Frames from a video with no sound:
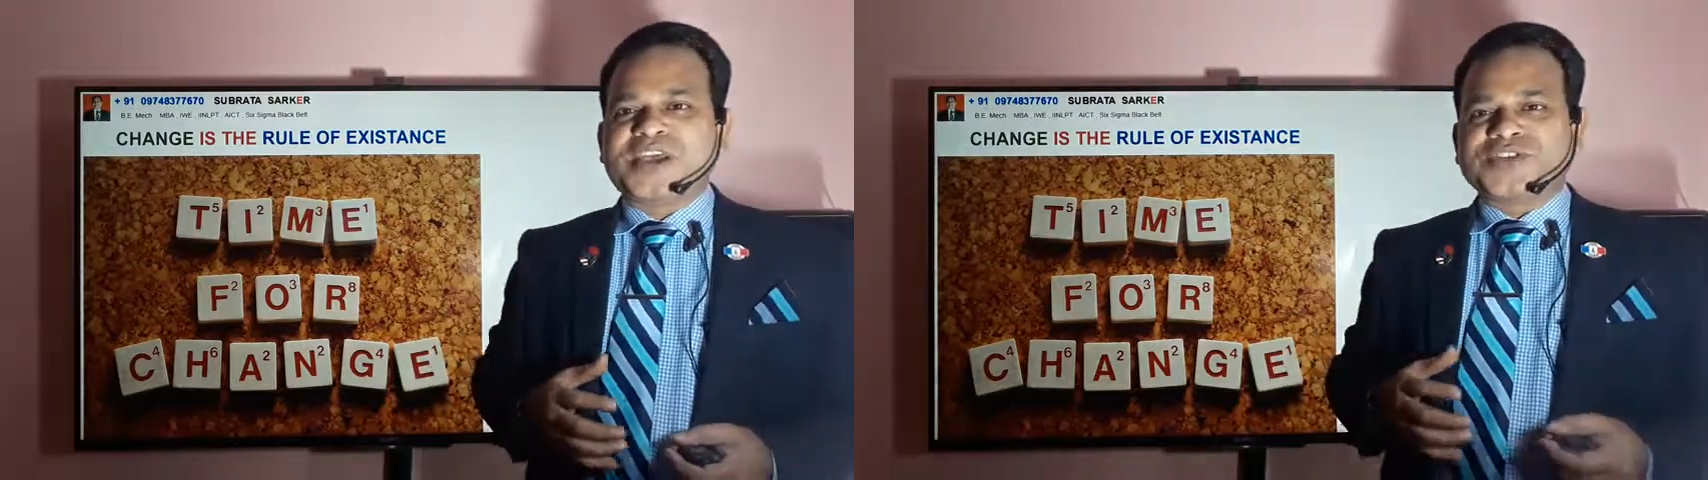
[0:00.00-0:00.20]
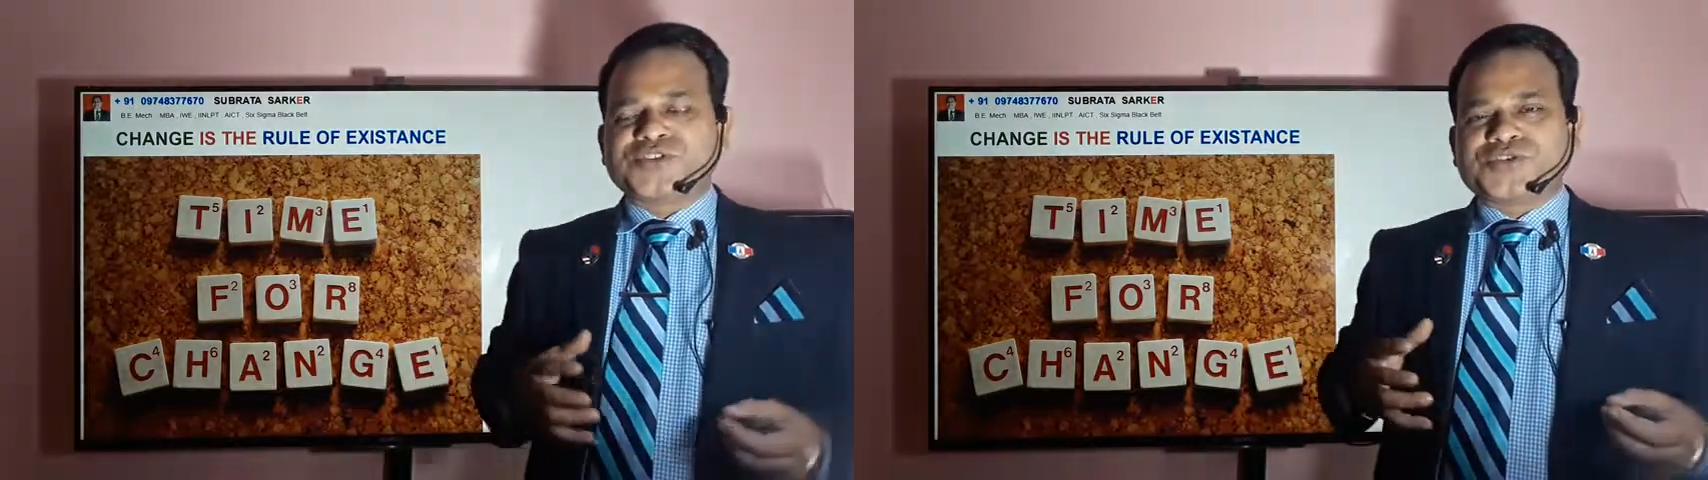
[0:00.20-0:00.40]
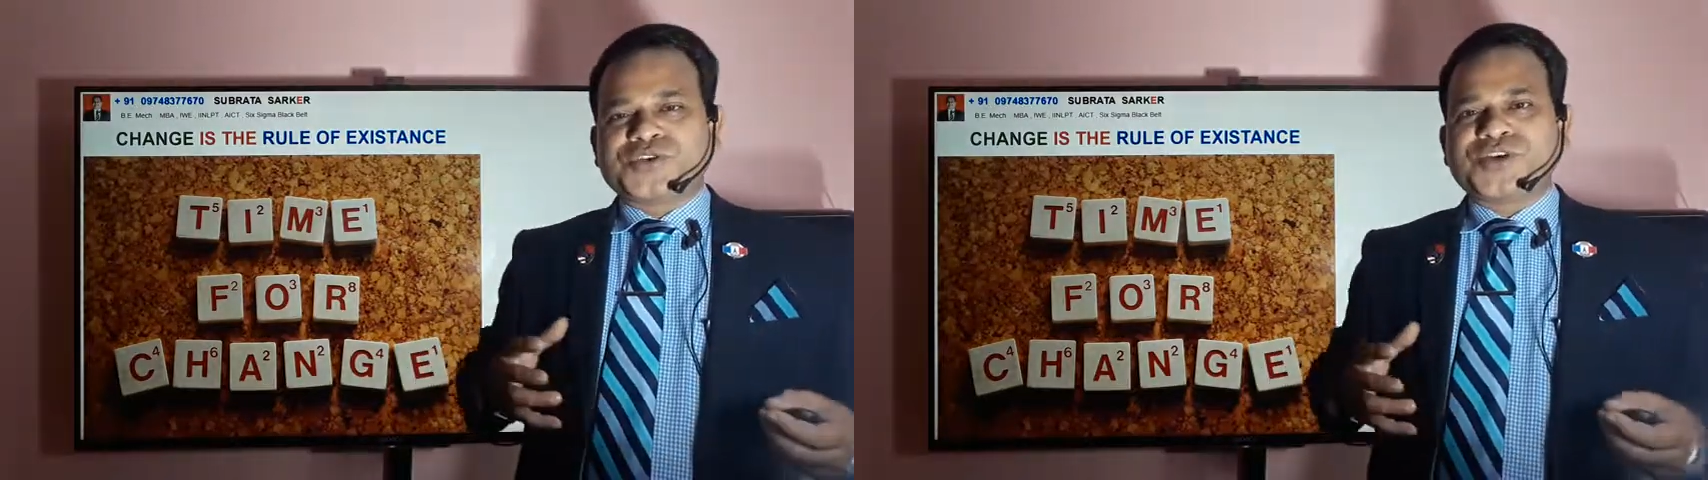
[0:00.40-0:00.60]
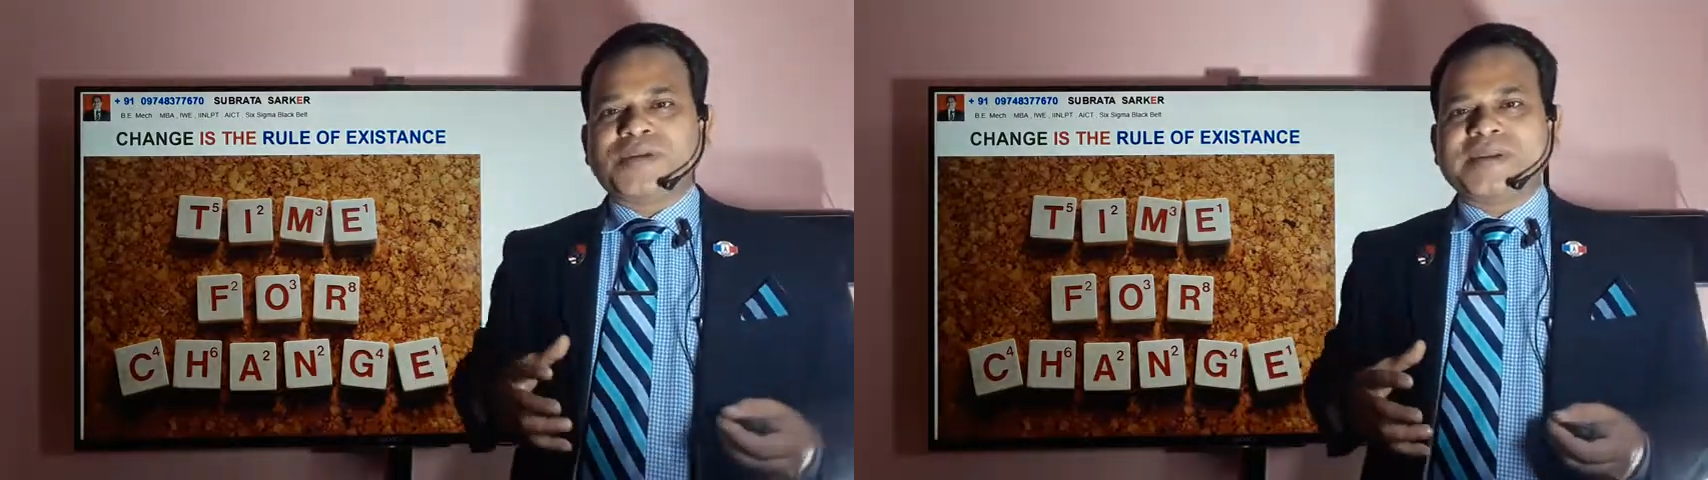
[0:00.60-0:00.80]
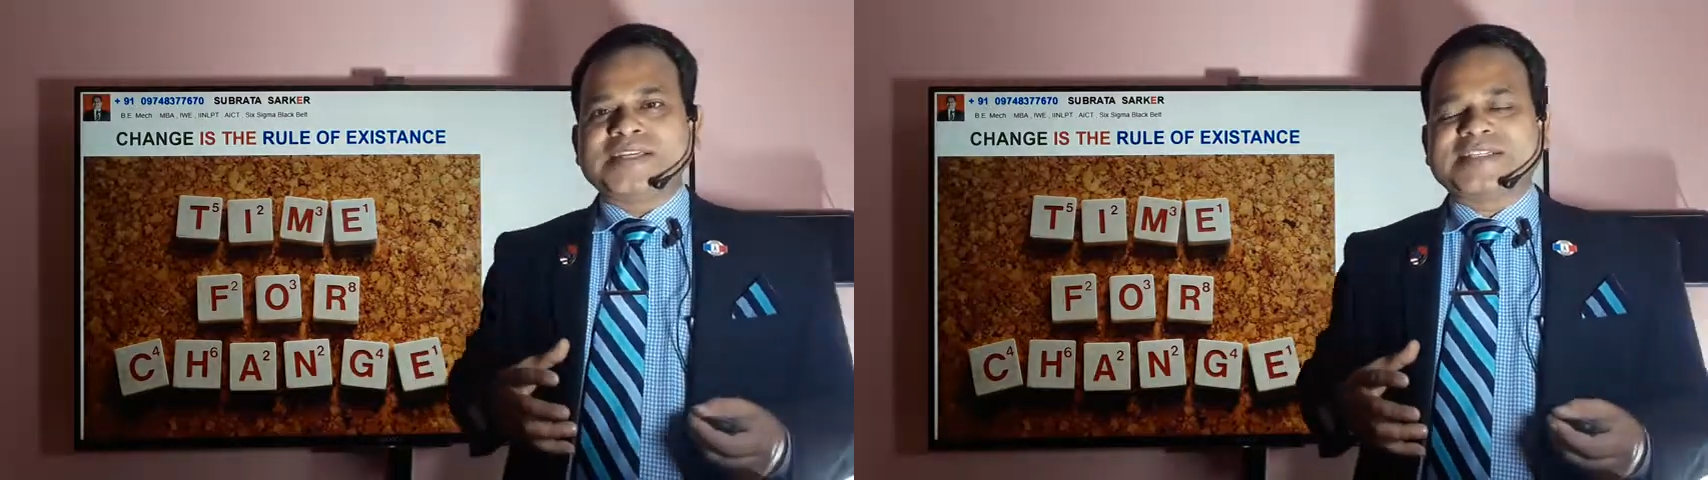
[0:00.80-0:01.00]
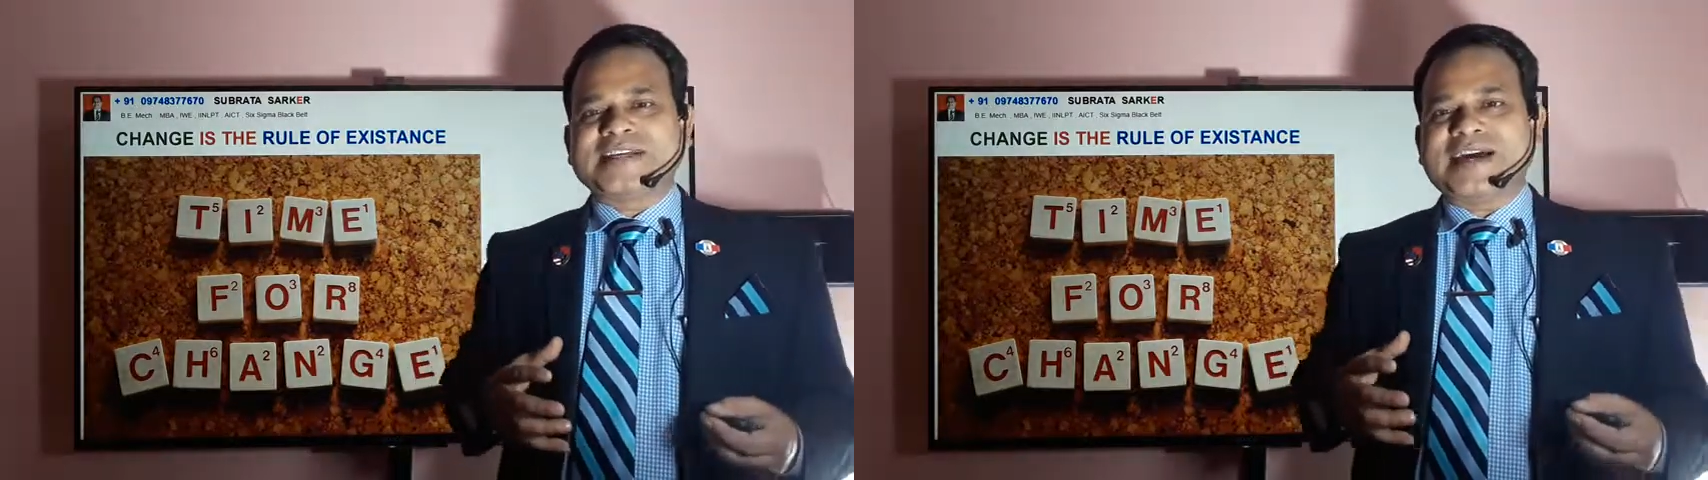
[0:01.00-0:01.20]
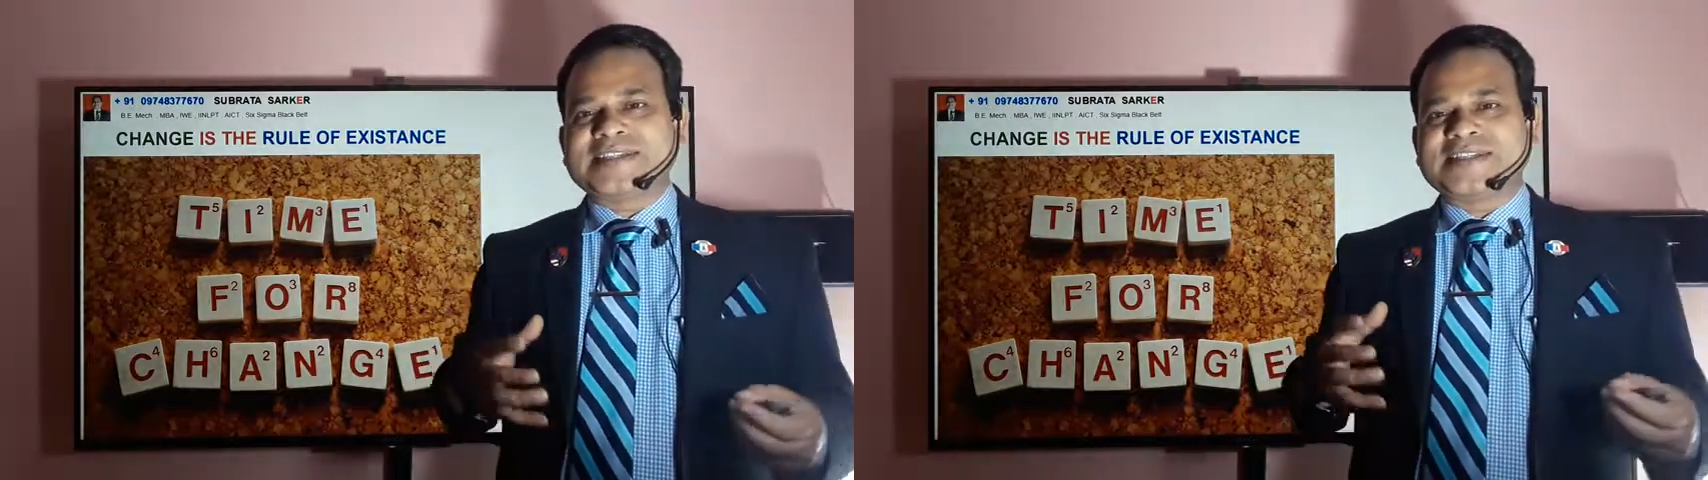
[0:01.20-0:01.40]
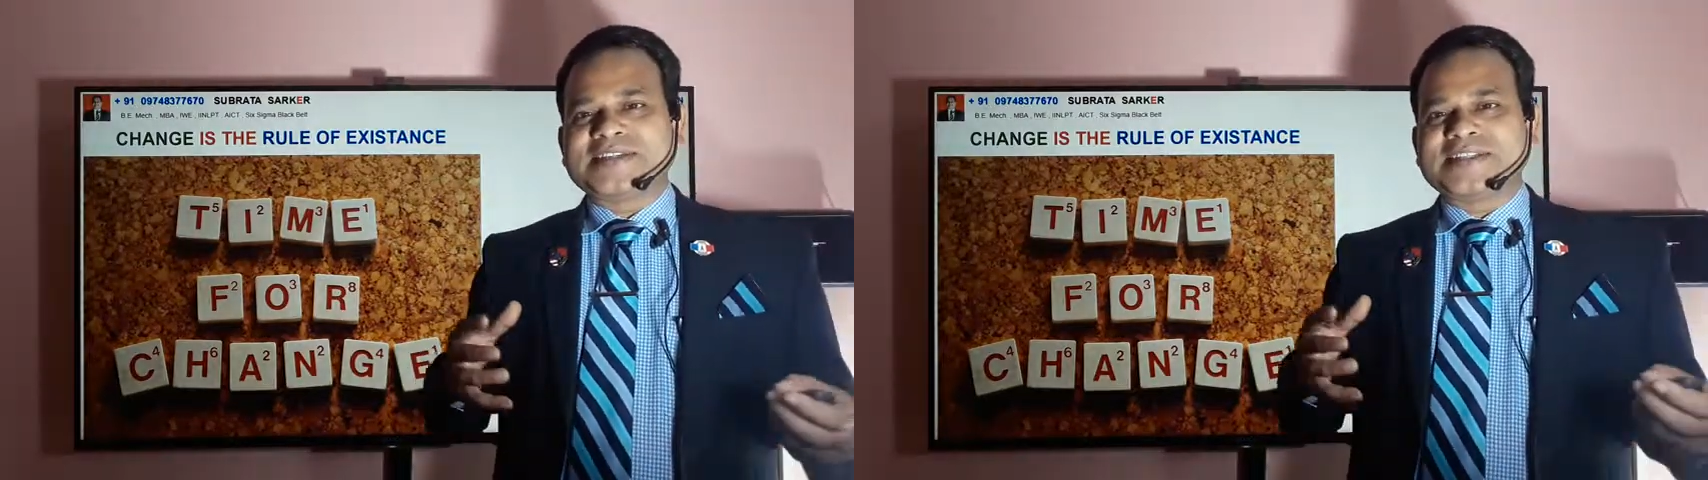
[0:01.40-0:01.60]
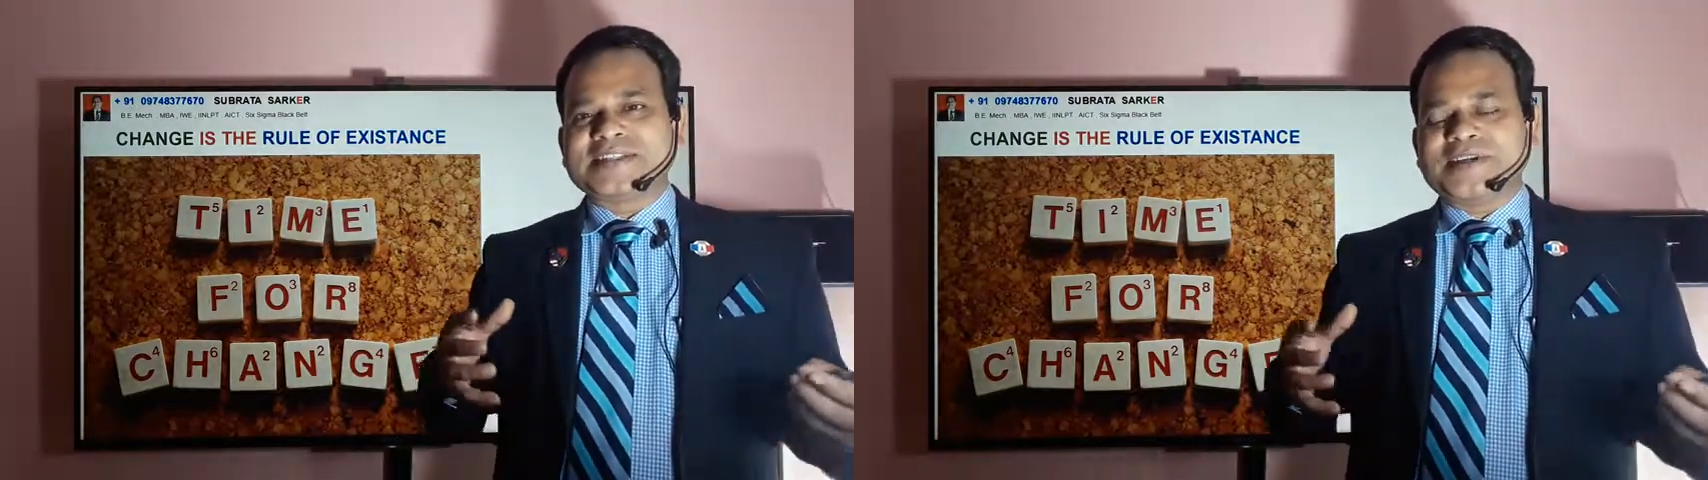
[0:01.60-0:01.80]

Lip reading: So today we'll be discussing is